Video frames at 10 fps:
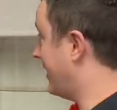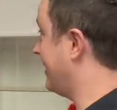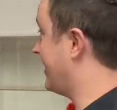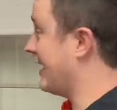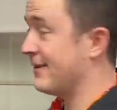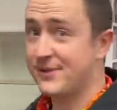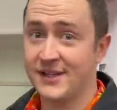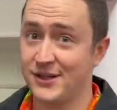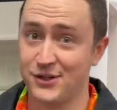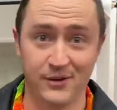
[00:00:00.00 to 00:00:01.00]
any games
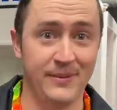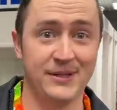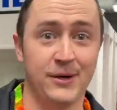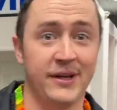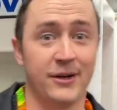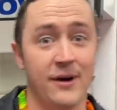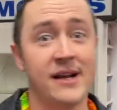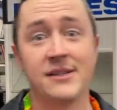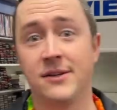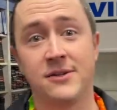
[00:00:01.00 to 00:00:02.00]
that shouldn't be sold at a
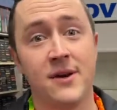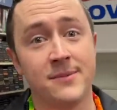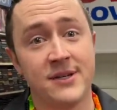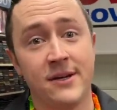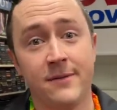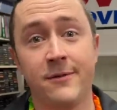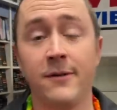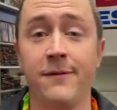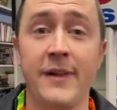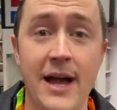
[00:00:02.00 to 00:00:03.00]
garage sale. So I'm selling them for a
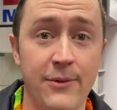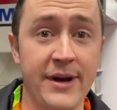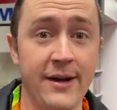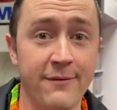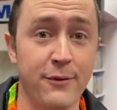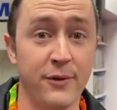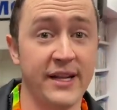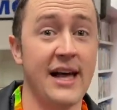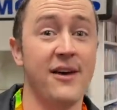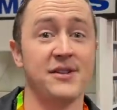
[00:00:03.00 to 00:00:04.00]
flat rate of three
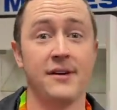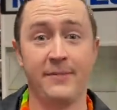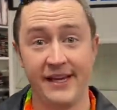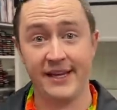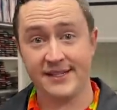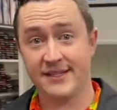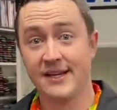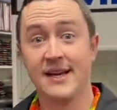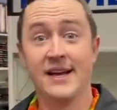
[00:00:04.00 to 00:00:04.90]
dollars a piece,